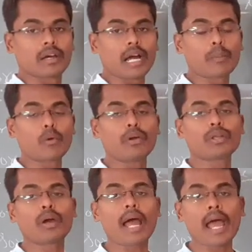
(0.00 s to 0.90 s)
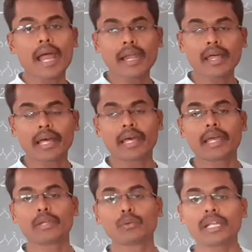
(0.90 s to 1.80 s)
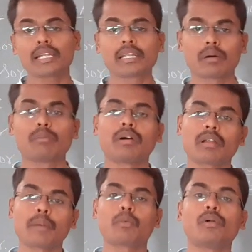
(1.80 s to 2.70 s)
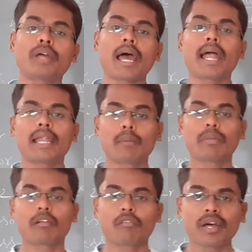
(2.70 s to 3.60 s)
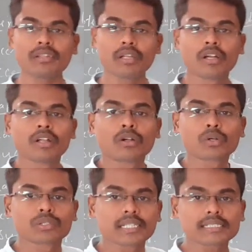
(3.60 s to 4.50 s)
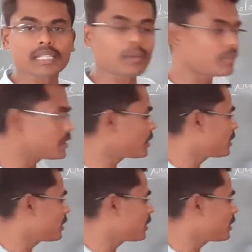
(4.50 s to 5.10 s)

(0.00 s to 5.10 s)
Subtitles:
I am going to add a unit number. I am going to add number 1 to this number.